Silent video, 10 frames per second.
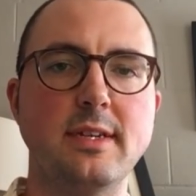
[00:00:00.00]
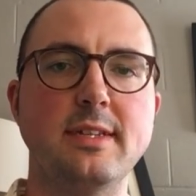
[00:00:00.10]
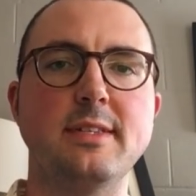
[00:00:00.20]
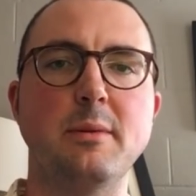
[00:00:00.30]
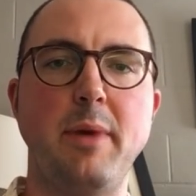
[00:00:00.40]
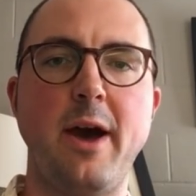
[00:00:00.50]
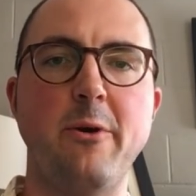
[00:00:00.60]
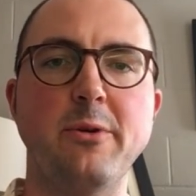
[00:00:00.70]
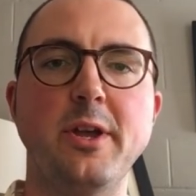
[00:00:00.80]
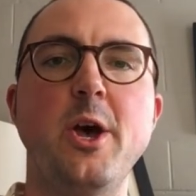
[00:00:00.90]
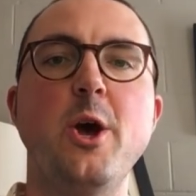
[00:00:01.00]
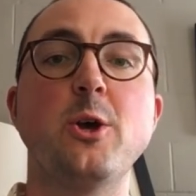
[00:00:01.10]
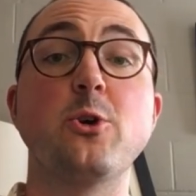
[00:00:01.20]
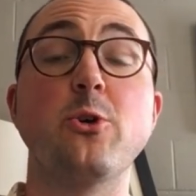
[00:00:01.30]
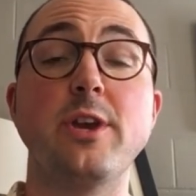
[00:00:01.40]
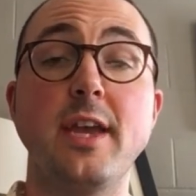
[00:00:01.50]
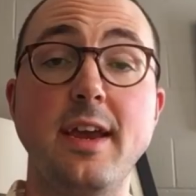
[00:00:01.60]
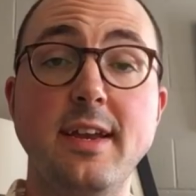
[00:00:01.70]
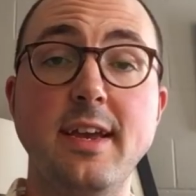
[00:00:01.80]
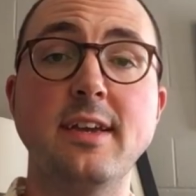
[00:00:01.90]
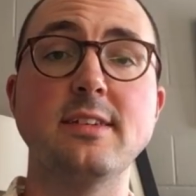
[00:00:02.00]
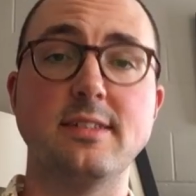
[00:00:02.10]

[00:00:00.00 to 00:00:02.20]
It's about creating